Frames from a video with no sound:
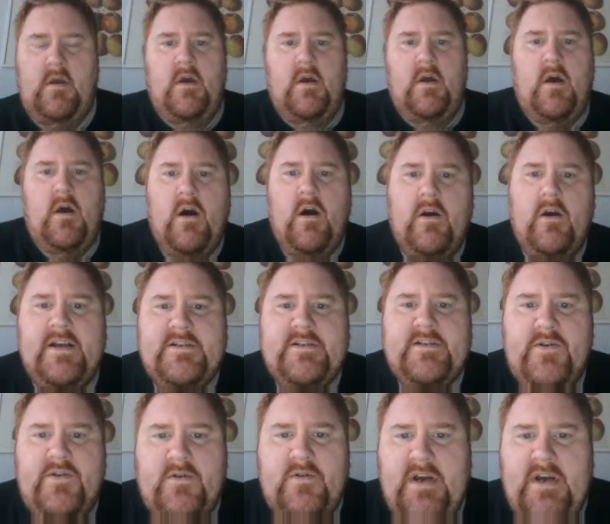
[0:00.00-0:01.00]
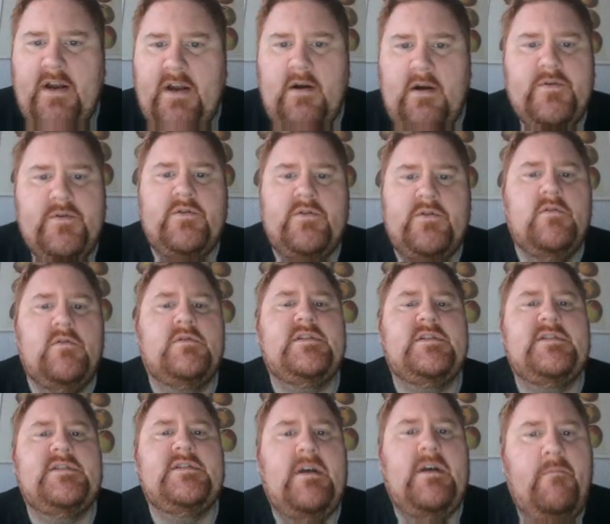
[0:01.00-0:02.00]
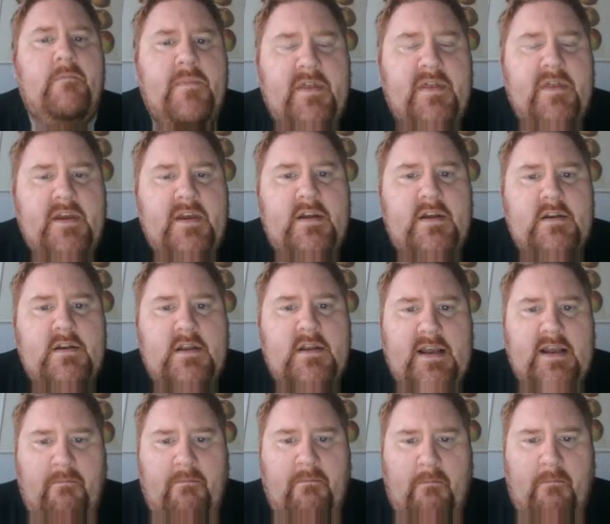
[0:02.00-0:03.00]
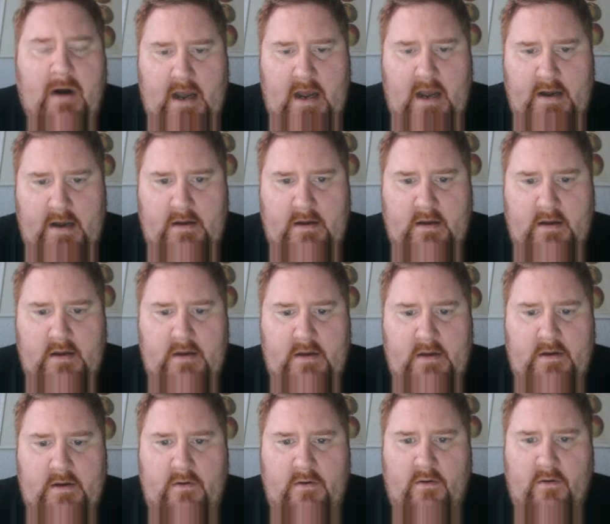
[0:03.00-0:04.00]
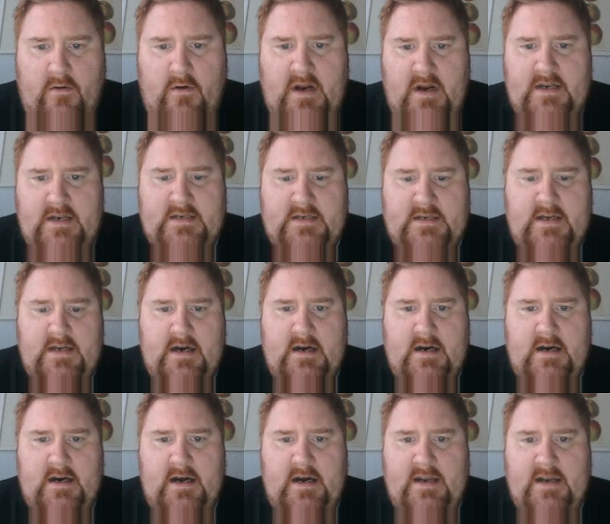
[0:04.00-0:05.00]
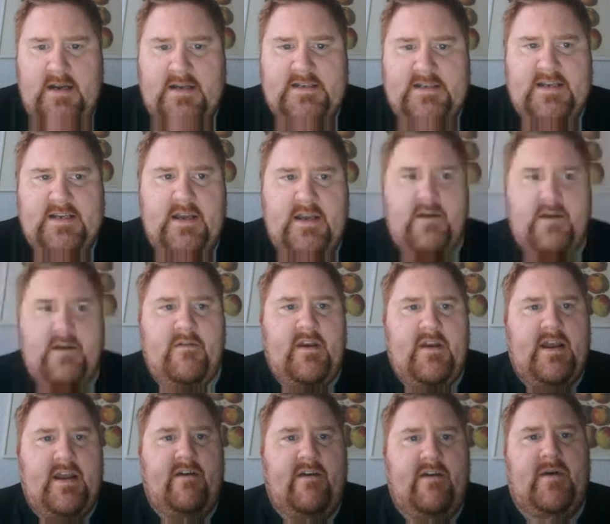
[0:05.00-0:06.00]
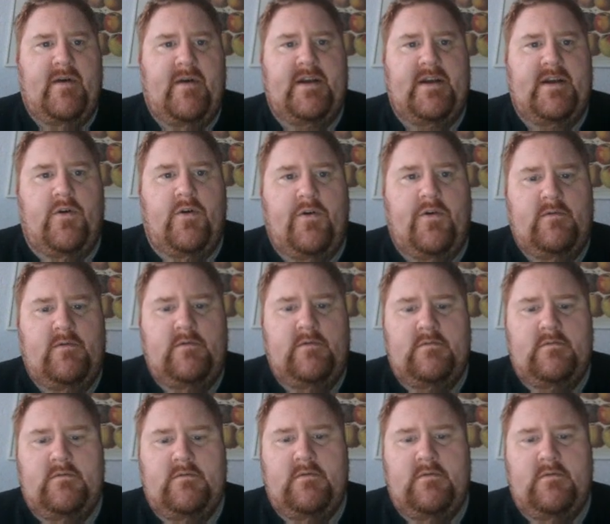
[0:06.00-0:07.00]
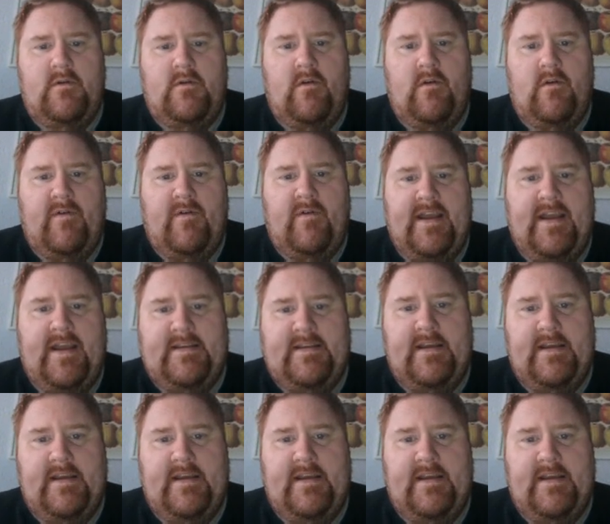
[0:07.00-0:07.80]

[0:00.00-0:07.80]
Okay, so your diagram should look something like mine. All right, I can see here that I have my total of 18.